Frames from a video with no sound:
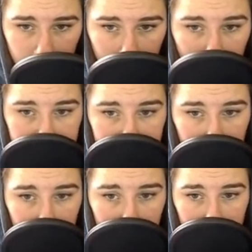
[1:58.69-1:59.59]
Rosa?
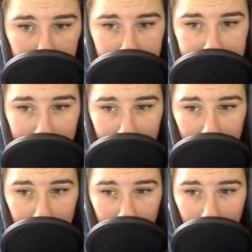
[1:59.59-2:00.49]

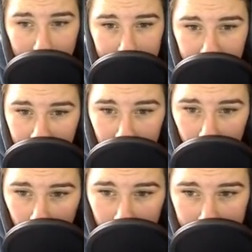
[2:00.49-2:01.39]
Tala, I'm getting
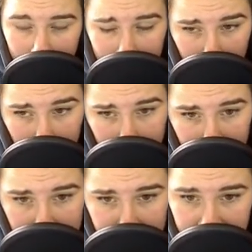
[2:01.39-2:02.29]
worried about
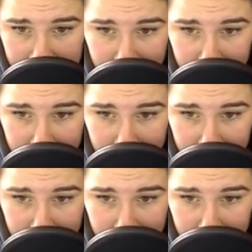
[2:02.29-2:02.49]
Mum. She has been